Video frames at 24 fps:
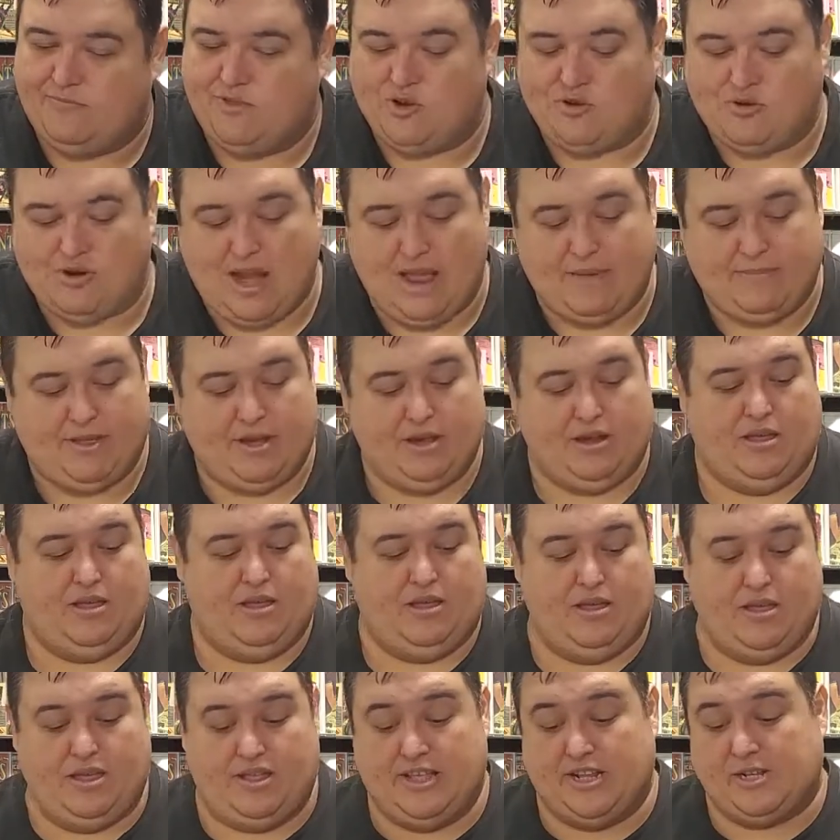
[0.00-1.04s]
Grab it.
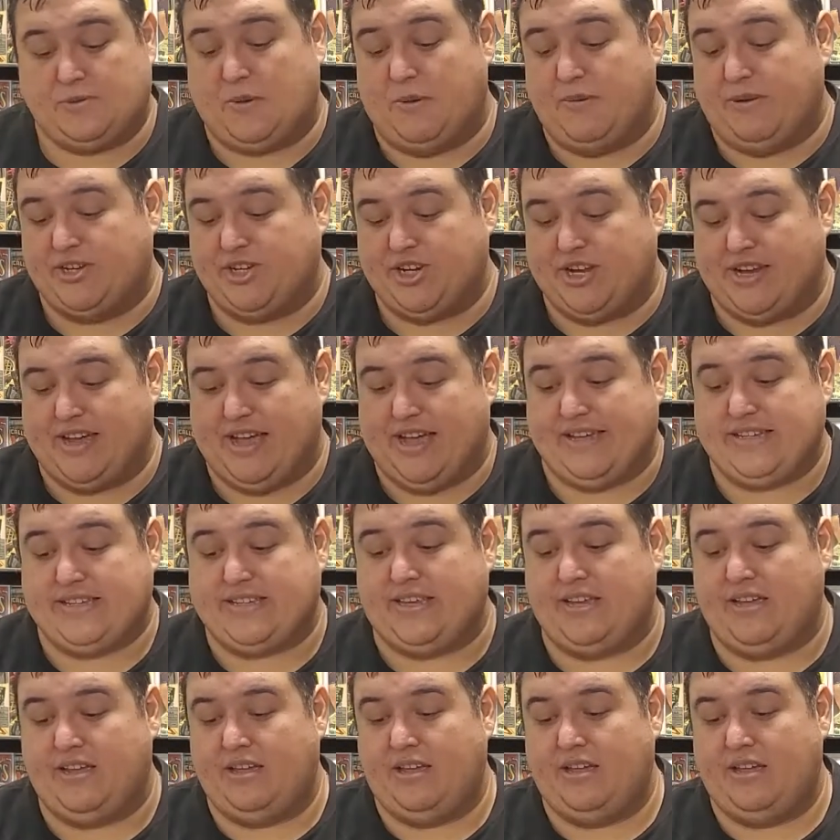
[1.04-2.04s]
And that's pretty much it, guys.